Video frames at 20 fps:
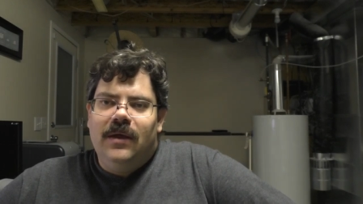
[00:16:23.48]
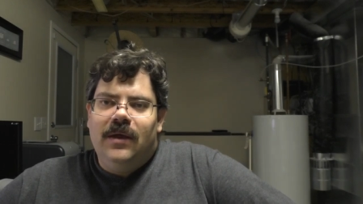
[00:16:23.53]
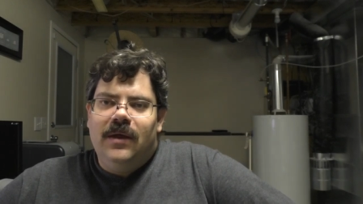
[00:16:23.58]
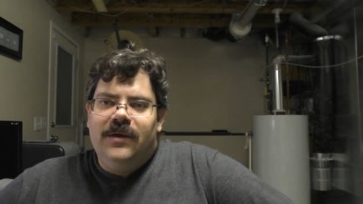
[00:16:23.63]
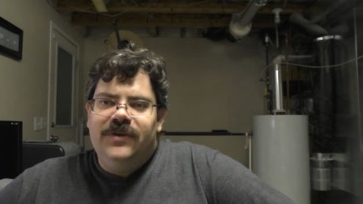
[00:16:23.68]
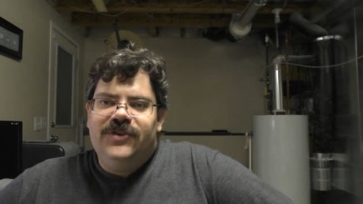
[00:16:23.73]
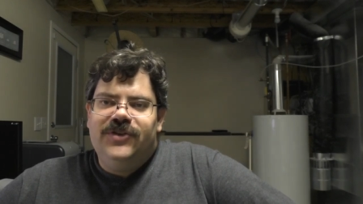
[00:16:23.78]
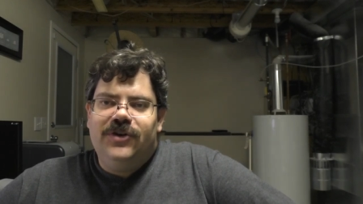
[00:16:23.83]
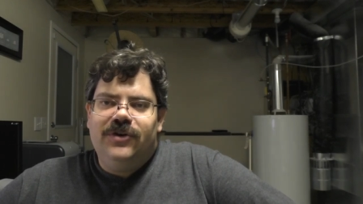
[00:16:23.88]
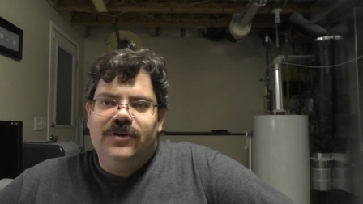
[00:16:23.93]

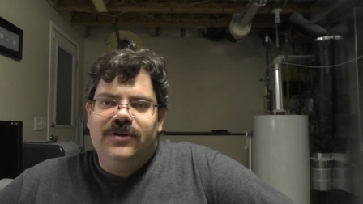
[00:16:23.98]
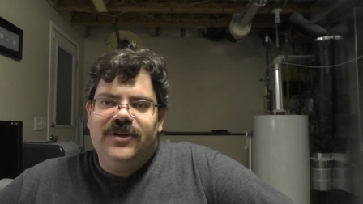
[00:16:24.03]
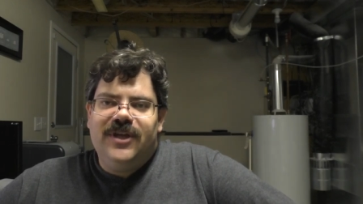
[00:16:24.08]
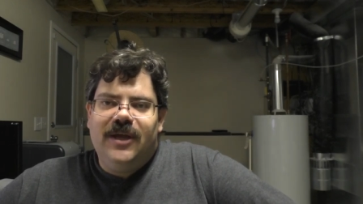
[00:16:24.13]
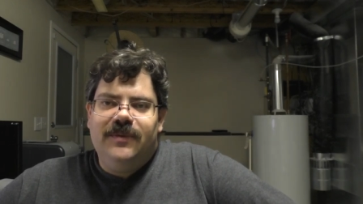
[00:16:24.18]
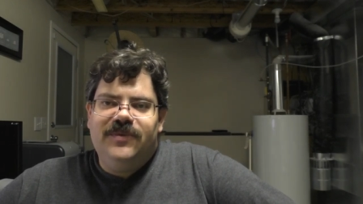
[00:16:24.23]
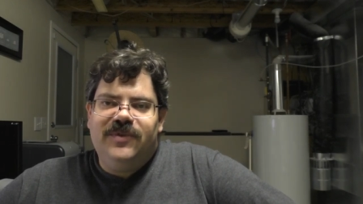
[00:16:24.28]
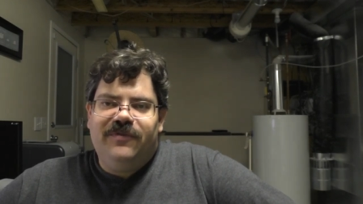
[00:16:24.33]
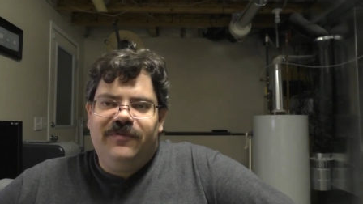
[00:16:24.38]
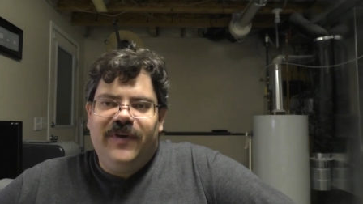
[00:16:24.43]
uh, certain
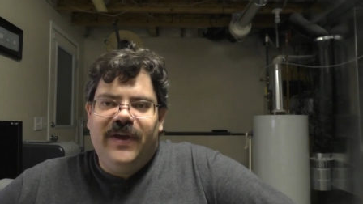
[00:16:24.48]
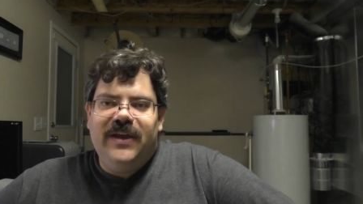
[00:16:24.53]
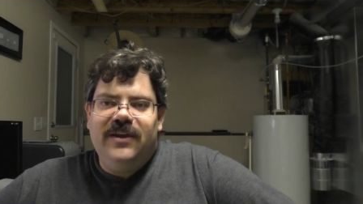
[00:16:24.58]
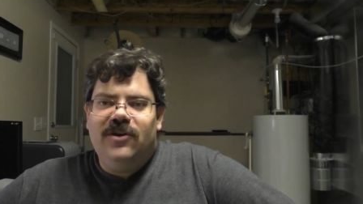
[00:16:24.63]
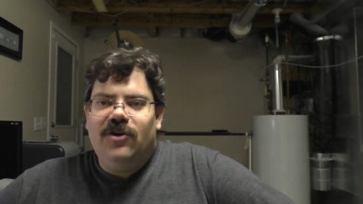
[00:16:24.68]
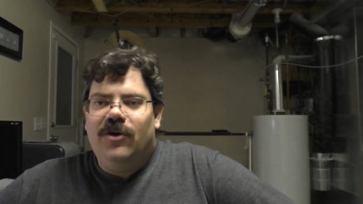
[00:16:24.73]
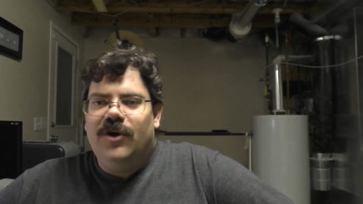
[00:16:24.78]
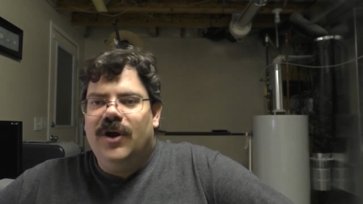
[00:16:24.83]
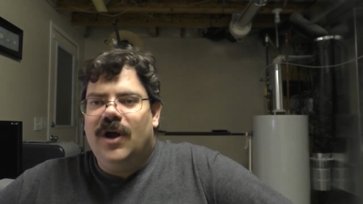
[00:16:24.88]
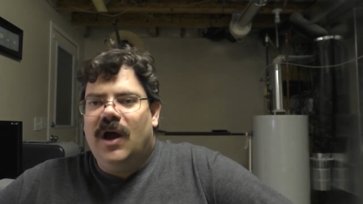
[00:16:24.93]
types of fight
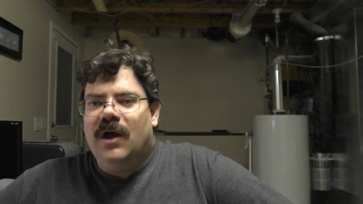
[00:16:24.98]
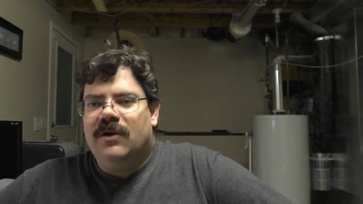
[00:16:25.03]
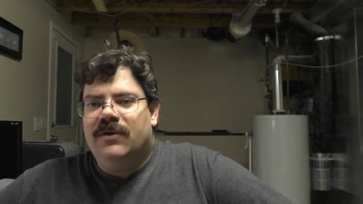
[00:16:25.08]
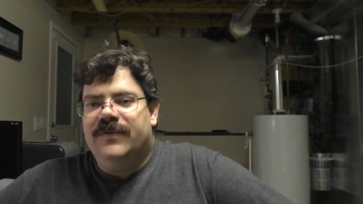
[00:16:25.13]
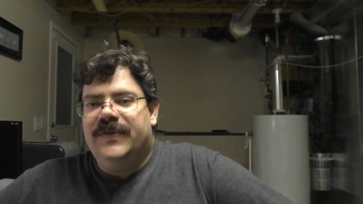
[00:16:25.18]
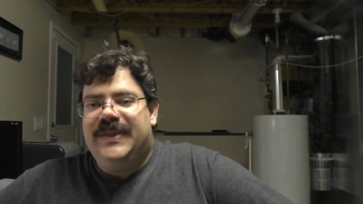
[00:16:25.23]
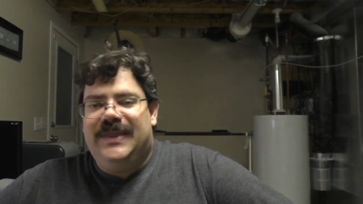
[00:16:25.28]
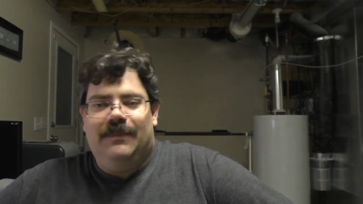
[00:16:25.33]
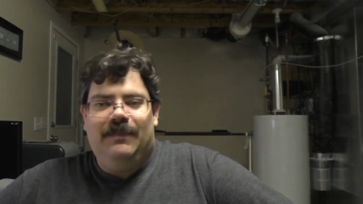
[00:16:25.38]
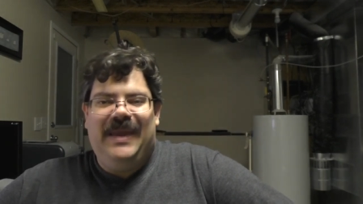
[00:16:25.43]

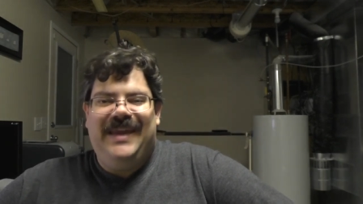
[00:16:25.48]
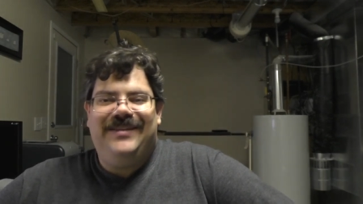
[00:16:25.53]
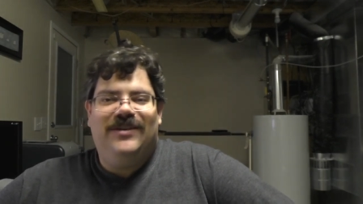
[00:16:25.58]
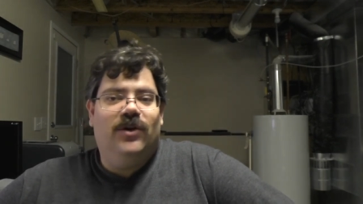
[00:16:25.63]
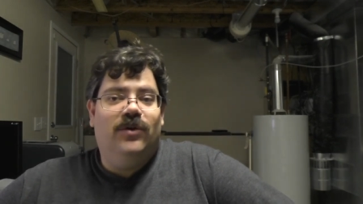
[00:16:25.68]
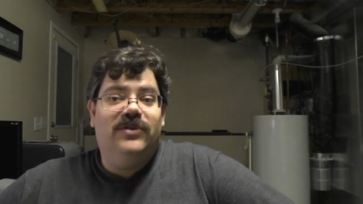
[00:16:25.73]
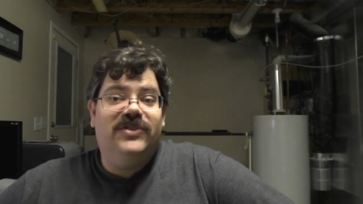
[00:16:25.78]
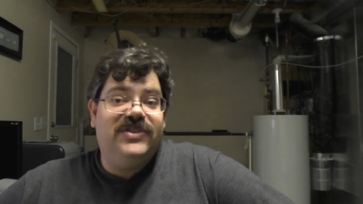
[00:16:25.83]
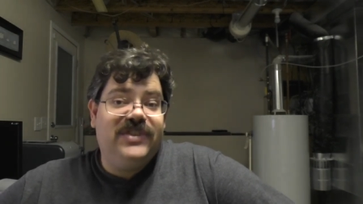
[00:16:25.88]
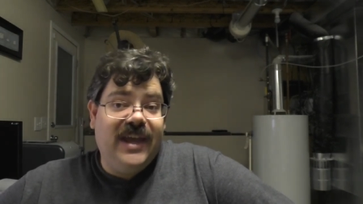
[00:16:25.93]
choreography that make
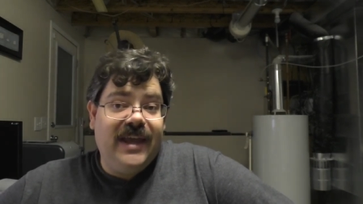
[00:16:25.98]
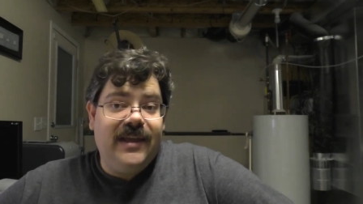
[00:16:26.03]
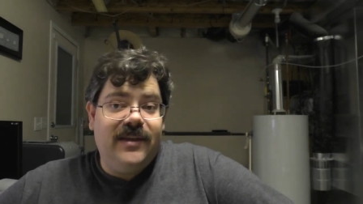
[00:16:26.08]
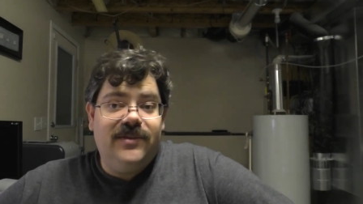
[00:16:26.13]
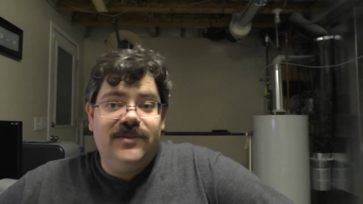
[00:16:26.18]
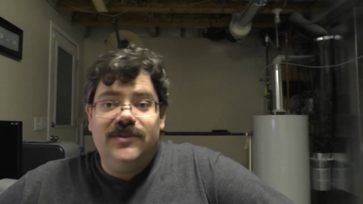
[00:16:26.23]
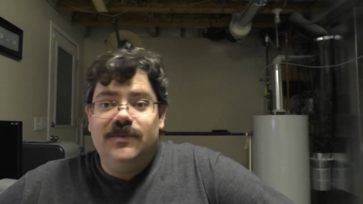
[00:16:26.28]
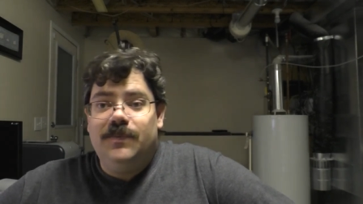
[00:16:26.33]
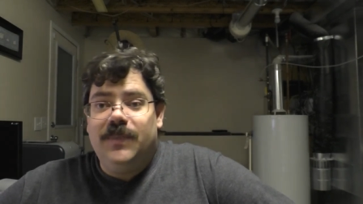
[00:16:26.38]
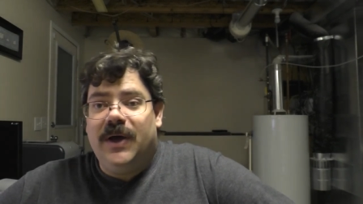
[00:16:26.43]
no
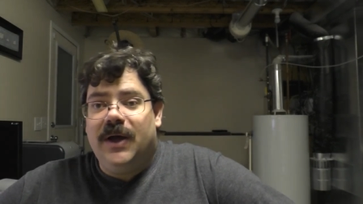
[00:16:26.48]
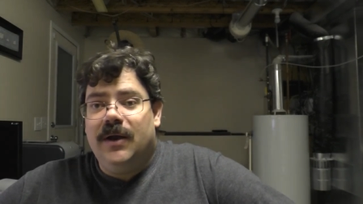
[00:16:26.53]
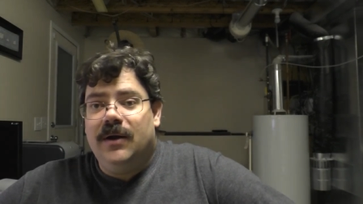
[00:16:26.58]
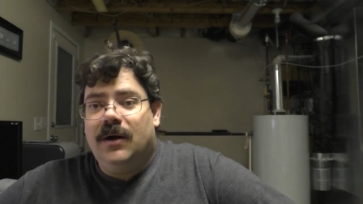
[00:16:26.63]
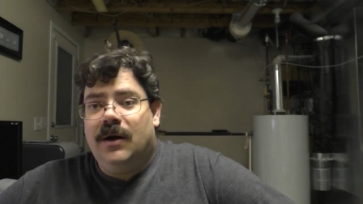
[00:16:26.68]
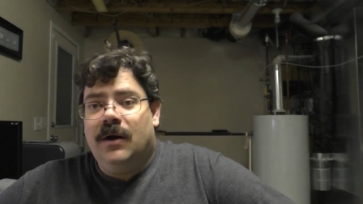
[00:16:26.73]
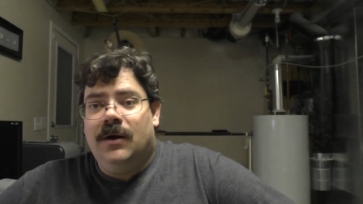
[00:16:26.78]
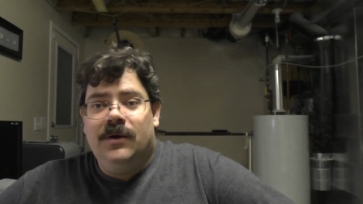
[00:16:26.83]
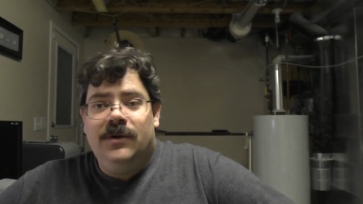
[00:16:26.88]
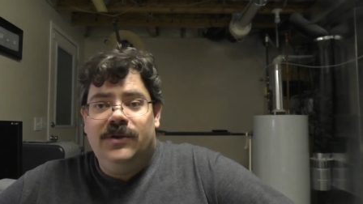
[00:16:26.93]
sense but
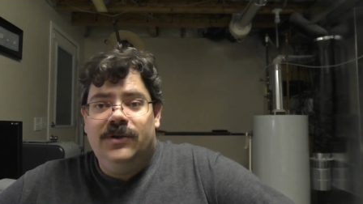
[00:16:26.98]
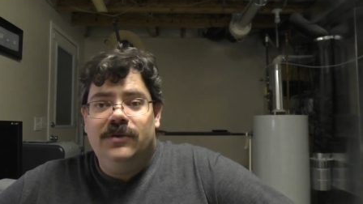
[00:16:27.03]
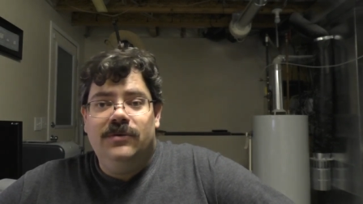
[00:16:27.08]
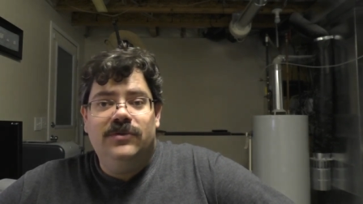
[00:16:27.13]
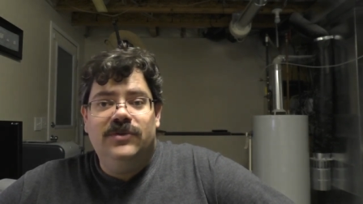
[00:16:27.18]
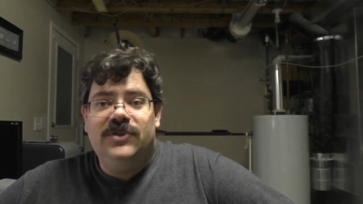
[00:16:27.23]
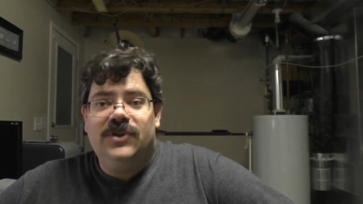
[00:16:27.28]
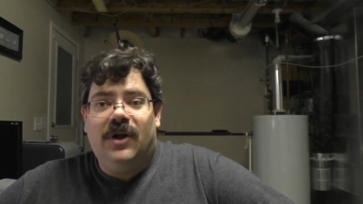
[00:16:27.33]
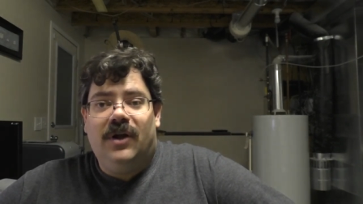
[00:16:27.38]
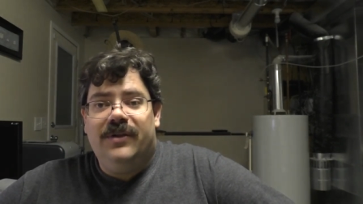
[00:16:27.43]
are
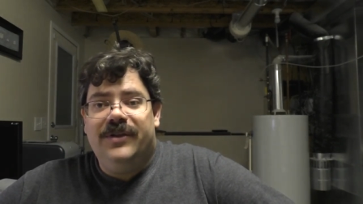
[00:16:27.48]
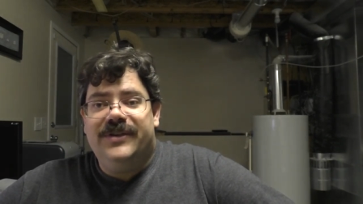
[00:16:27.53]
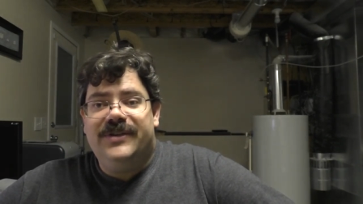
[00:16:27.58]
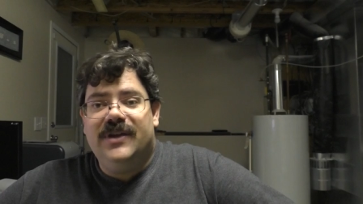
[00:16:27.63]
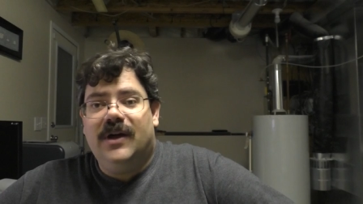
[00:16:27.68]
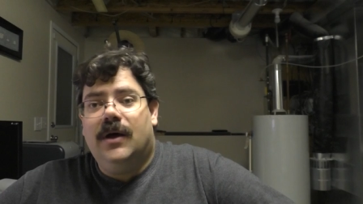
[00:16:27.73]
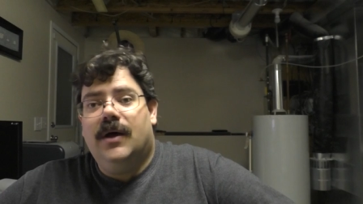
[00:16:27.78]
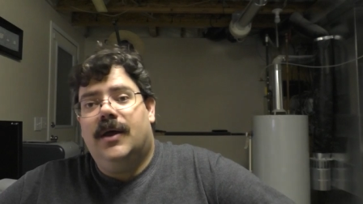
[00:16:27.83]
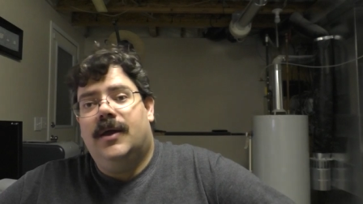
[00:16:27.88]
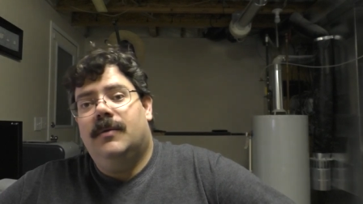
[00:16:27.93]
used all the
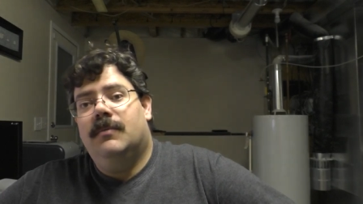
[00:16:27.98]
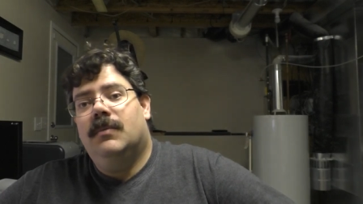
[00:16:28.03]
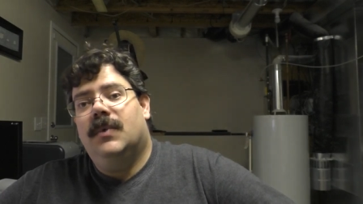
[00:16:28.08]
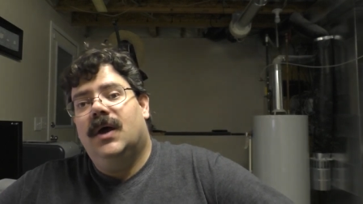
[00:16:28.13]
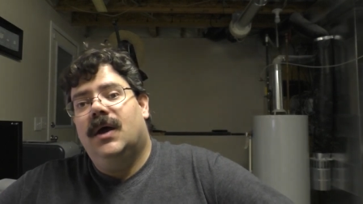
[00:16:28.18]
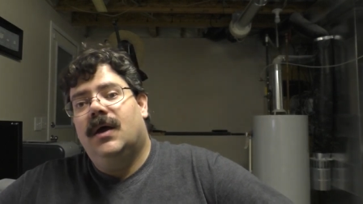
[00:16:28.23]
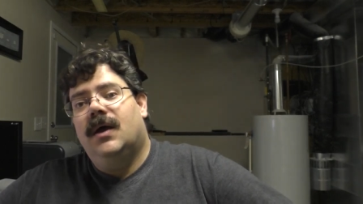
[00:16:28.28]
time.